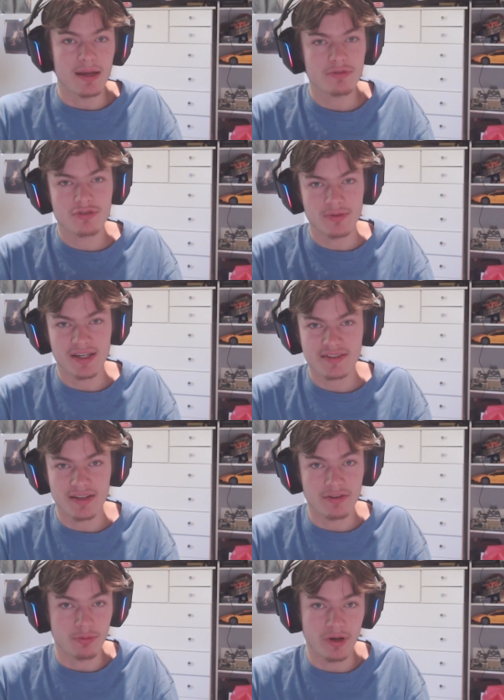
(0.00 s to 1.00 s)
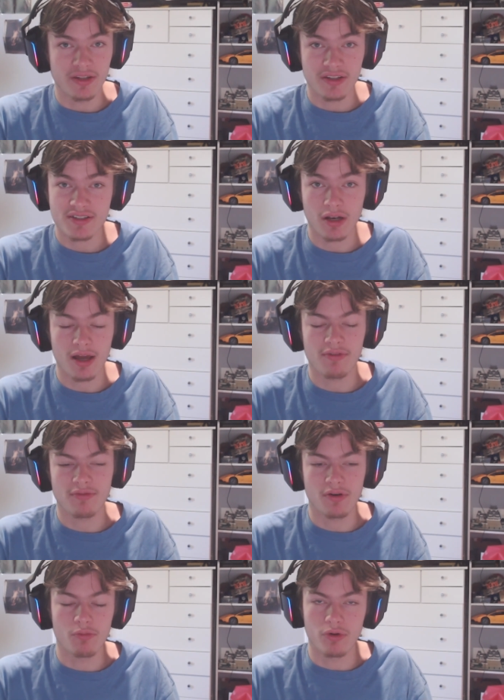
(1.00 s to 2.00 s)
April 20th is when this live
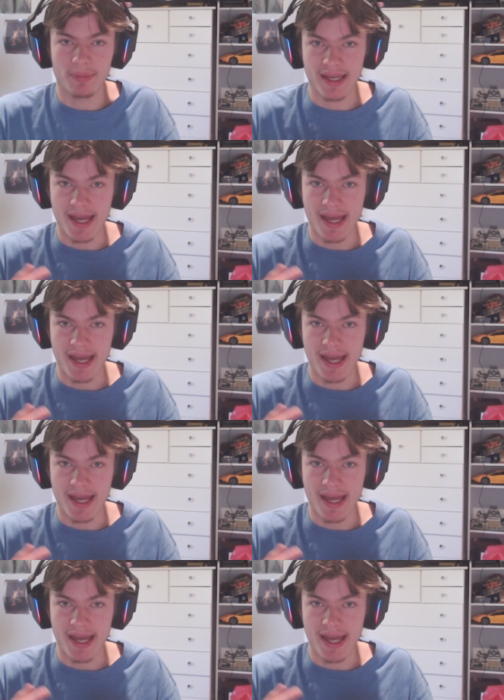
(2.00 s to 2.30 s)
event will be